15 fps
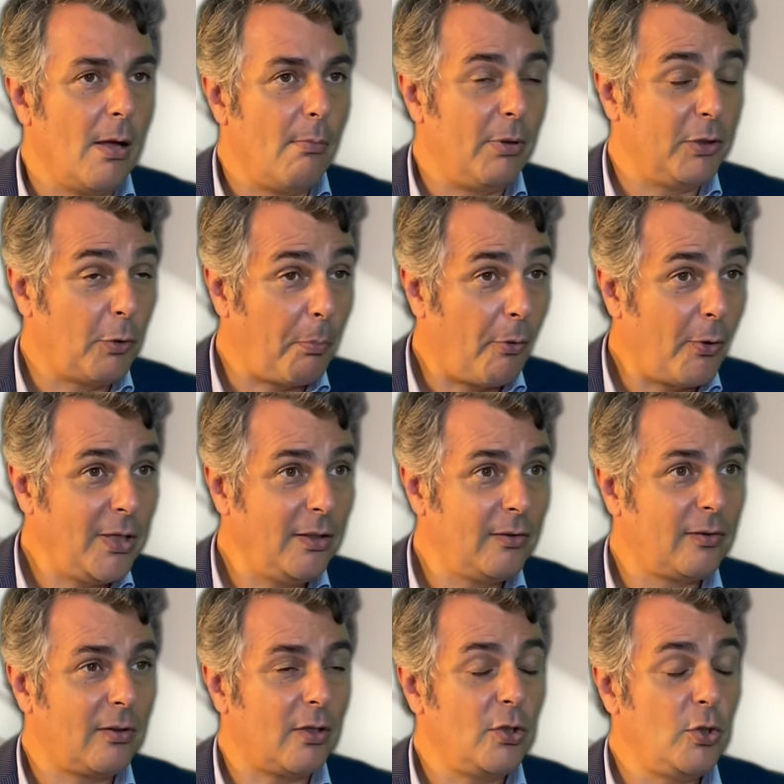But the point
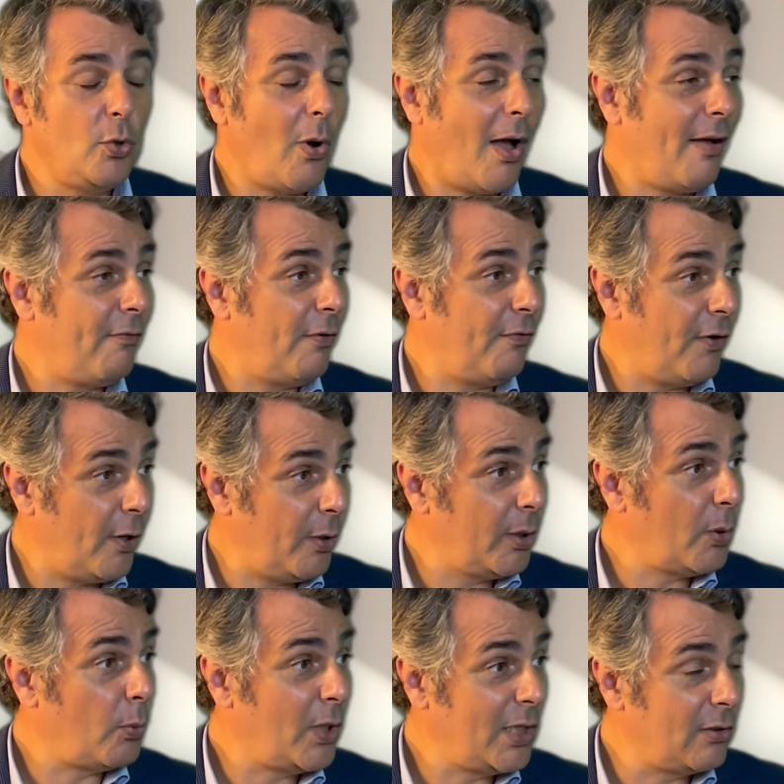is, you have a very
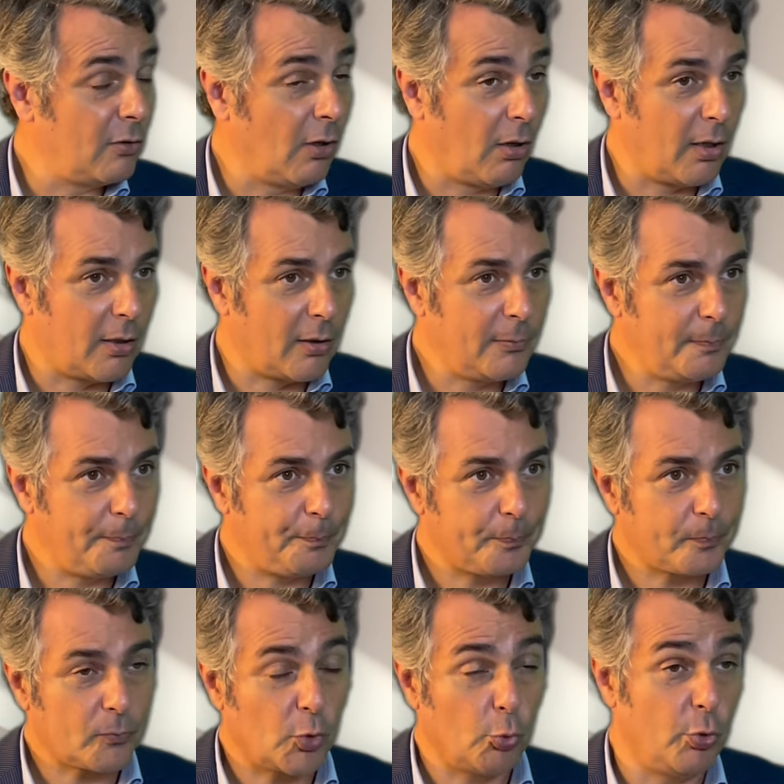weak dollar,
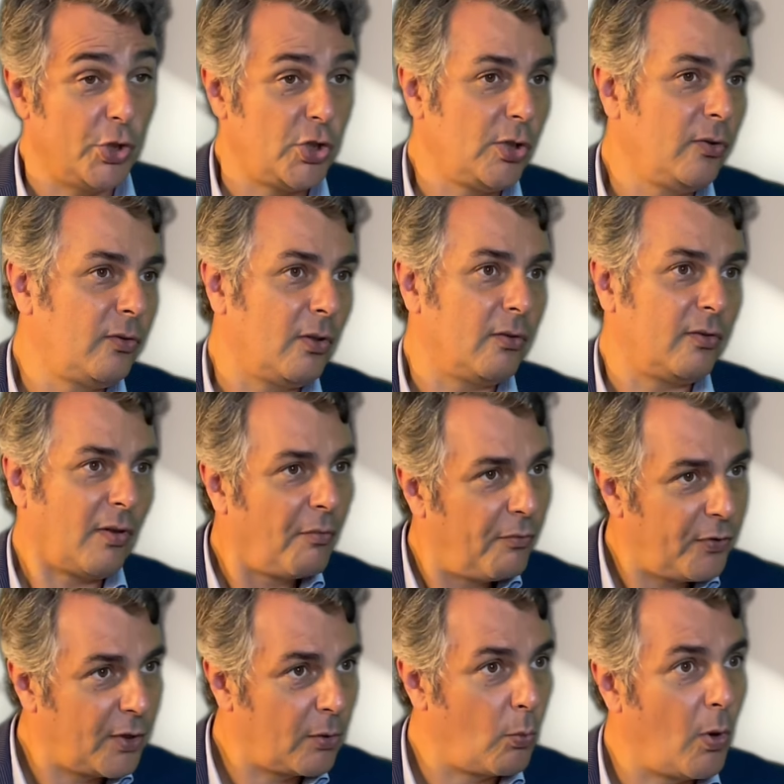which is
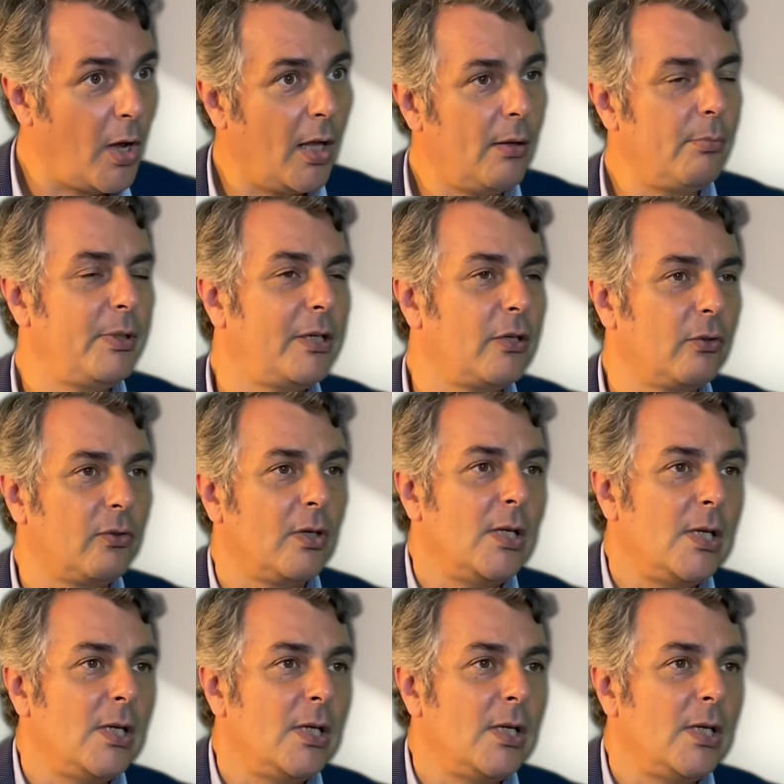something well because